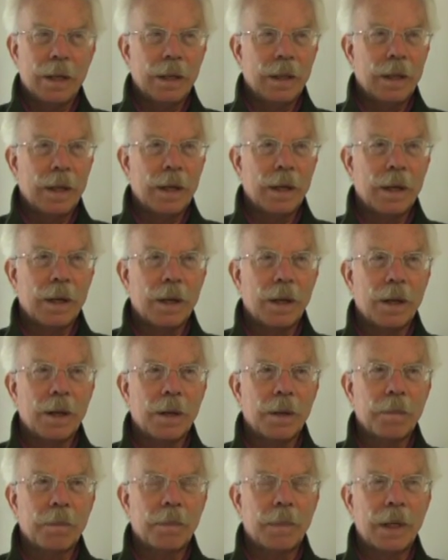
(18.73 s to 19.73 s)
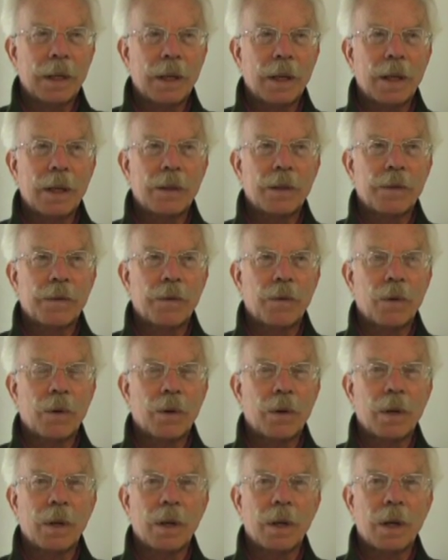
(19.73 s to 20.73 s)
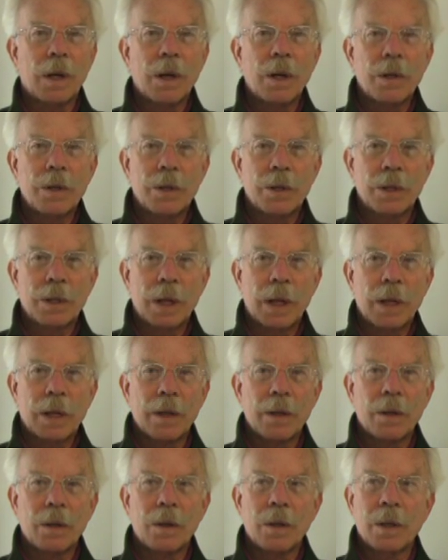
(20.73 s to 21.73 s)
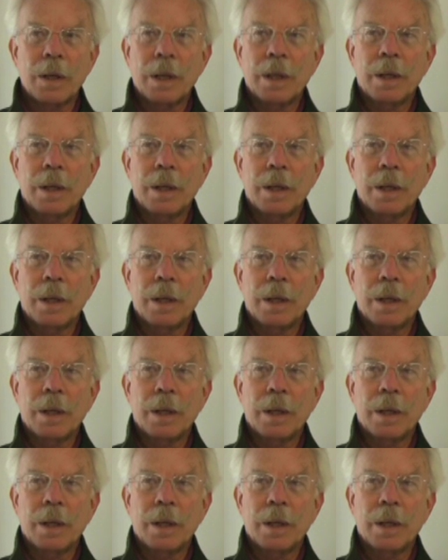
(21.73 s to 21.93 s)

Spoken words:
They are maquettes for large-scale